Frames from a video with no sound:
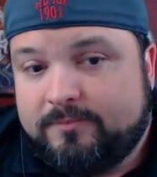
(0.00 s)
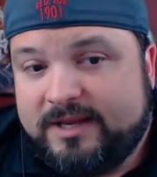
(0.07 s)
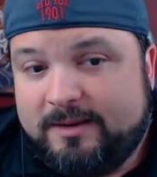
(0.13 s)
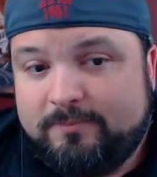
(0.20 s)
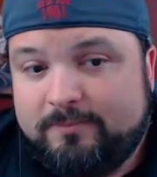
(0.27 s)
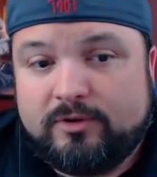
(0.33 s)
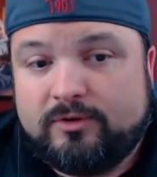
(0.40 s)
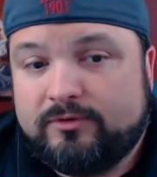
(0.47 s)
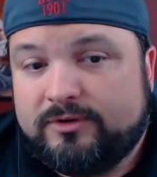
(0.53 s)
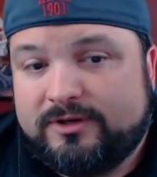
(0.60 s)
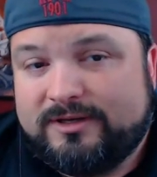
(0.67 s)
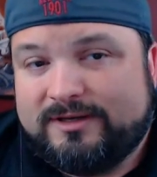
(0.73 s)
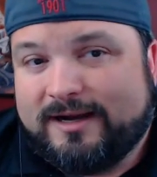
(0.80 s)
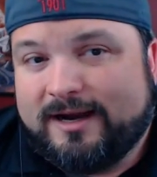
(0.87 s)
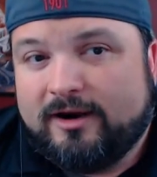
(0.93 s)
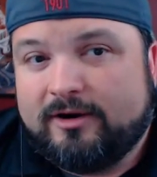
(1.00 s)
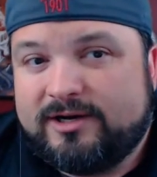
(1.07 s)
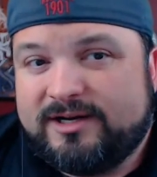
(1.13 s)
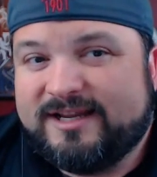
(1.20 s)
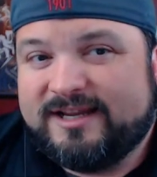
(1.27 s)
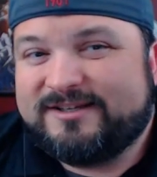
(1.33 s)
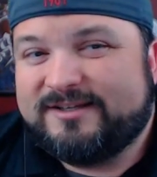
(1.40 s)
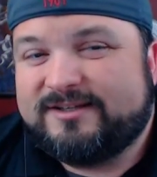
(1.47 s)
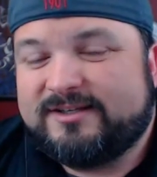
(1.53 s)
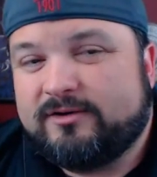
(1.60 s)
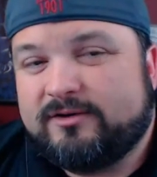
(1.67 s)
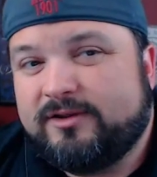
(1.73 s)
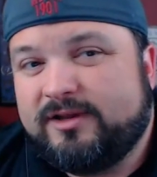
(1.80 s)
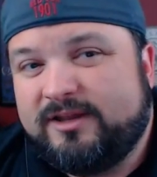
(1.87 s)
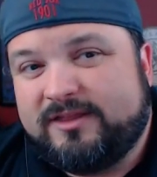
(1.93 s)
people aren't
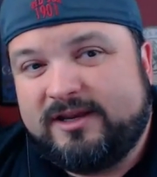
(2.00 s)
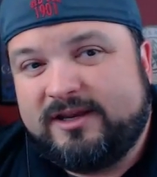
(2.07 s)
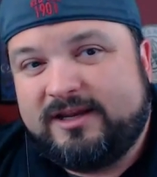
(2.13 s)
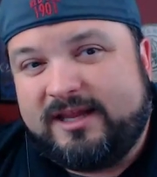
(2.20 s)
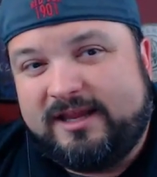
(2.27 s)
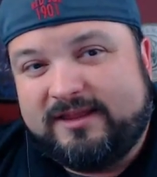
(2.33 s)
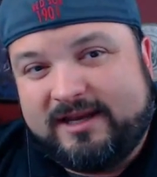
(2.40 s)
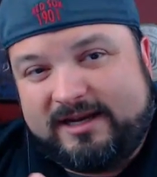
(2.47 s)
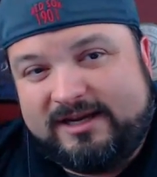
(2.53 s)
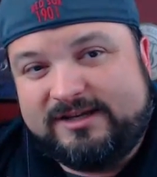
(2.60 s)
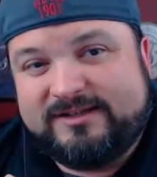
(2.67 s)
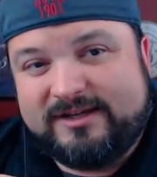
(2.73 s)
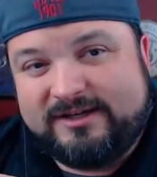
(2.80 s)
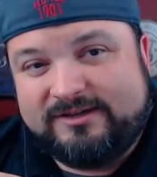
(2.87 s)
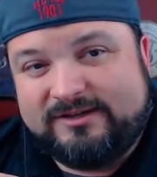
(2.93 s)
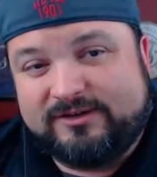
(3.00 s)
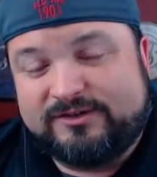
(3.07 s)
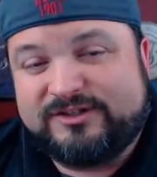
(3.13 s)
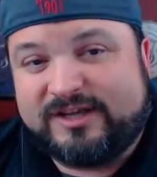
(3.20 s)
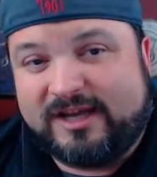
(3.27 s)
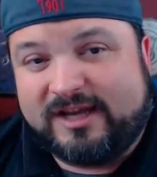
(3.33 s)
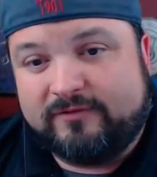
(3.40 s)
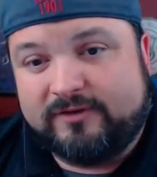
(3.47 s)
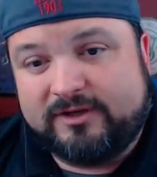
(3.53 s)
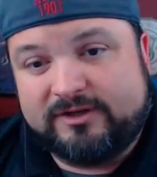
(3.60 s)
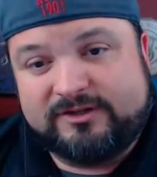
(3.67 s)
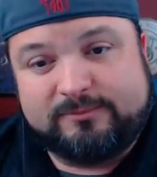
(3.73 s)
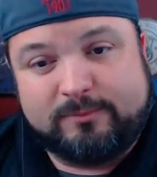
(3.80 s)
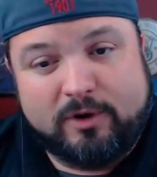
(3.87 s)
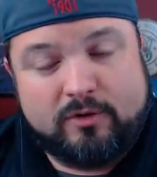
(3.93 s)
necessarily thinking that e-cigs are safer
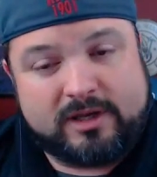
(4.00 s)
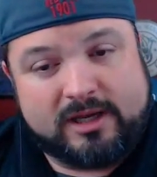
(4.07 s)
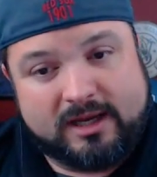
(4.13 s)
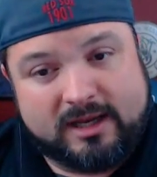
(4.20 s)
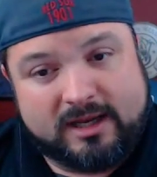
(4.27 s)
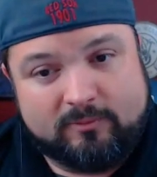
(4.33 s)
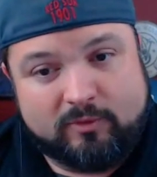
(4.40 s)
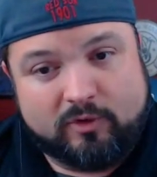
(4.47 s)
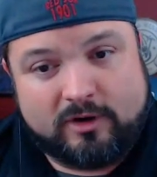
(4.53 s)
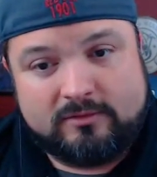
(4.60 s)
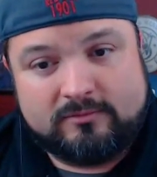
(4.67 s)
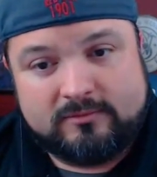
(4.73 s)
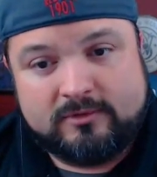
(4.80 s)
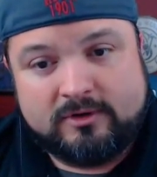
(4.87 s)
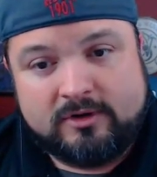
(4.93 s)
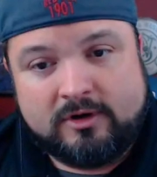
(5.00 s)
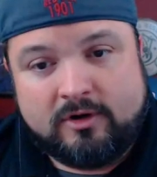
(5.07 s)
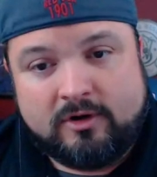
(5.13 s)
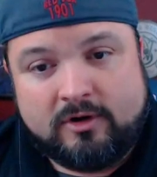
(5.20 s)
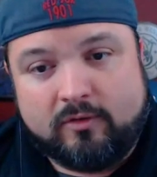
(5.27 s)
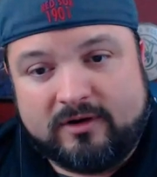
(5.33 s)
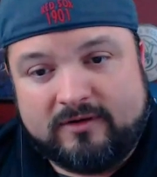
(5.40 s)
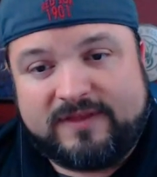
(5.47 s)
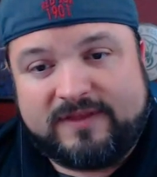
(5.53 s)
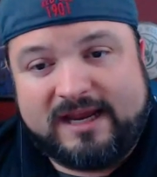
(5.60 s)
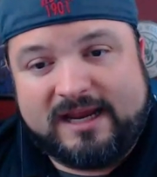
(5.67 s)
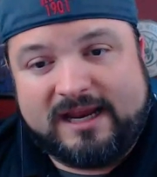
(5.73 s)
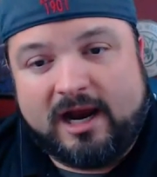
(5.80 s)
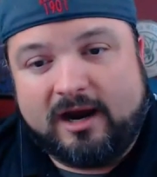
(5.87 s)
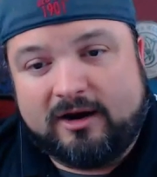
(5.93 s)
than smoking anymore, or if
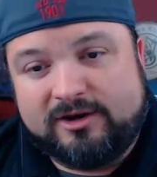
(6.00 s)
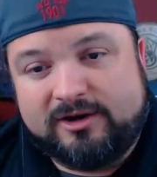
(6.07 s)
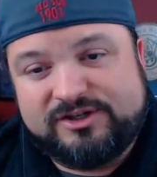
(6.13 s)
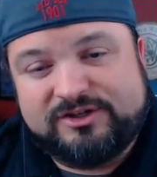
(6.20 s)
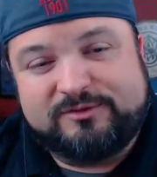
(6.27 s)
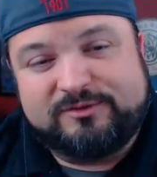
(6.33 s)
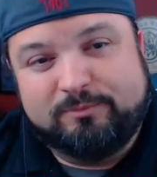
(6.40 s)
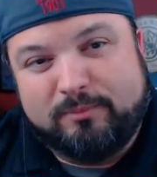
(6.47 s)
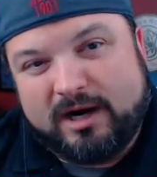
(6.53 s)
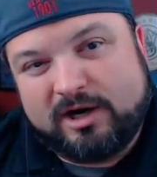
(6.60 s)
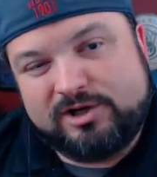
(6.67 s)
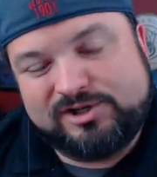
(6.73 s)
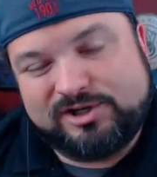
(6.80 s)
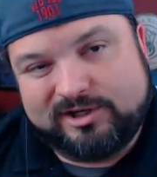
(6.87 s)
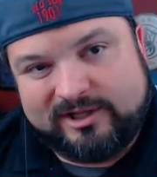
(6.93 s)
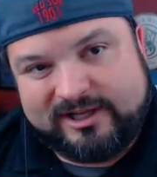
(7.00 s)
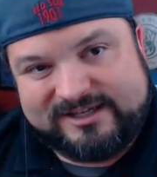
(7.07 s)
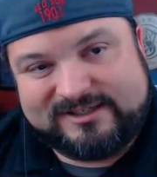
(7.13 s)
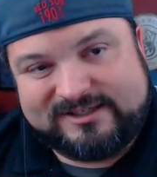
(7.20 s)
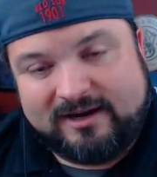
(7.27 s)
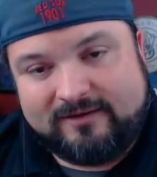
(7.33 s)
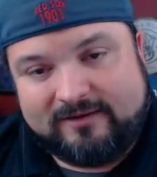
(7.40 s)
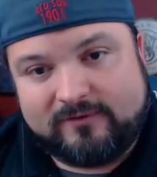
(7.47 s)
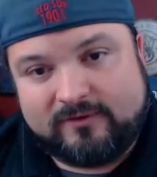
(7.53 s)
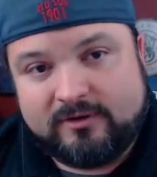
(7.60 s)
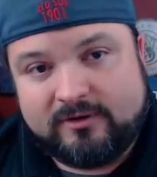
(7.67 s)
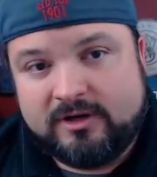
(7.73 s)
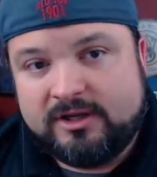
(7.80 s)
they are, just marginally safer.